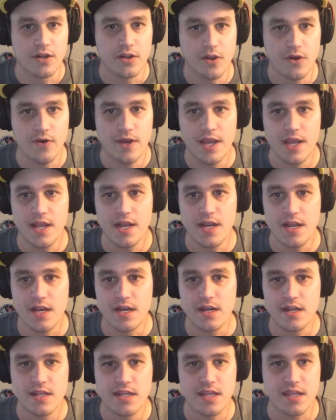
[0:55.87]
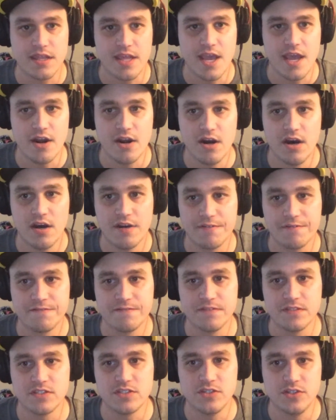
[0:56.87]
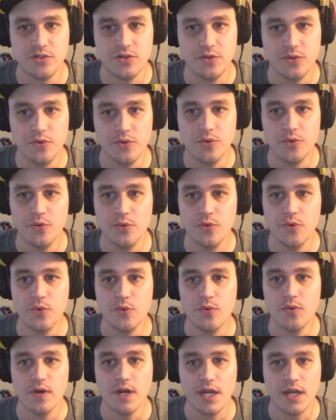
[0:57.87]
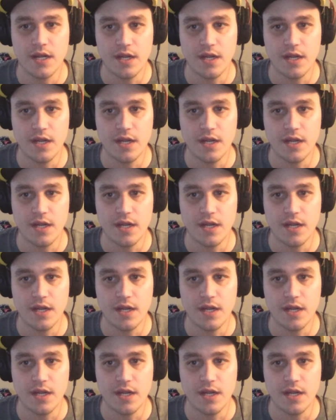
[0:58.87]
go ahead and kick that off to